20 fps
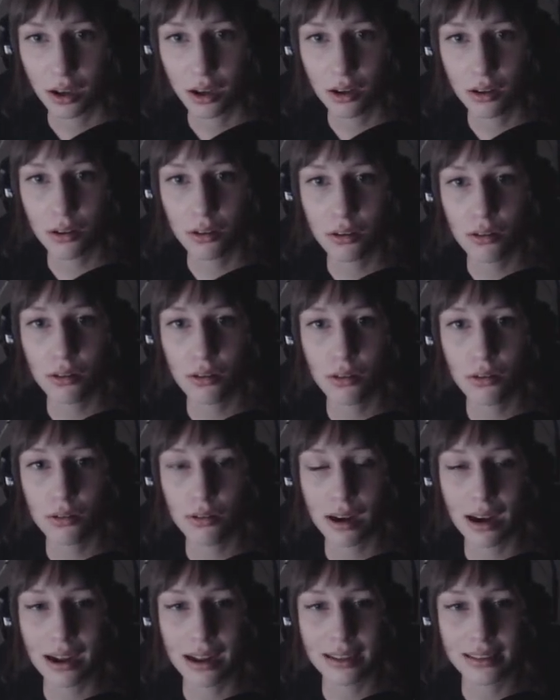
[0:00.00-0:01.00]

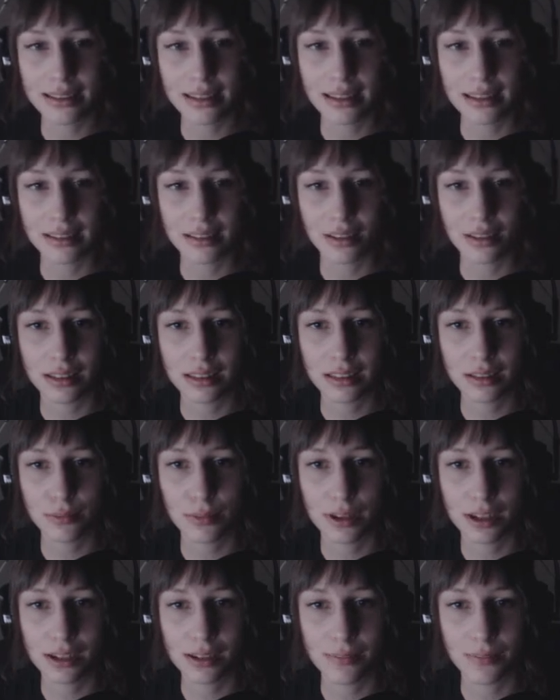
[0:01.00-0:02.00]
Oh, I see. So this is
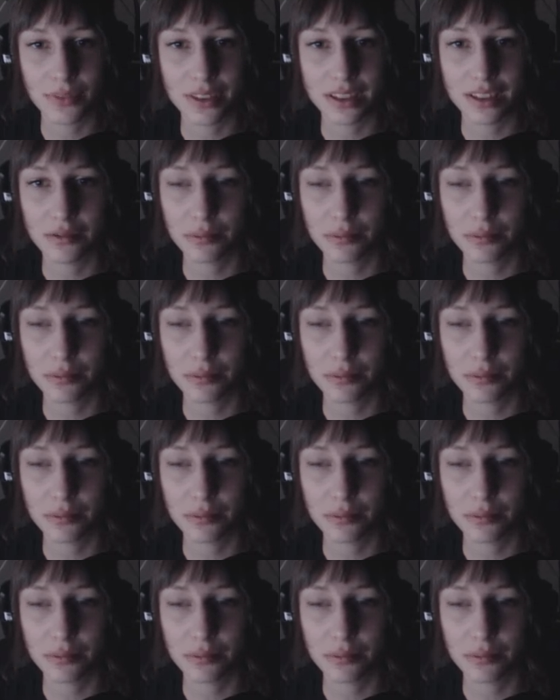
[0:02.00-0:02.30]
where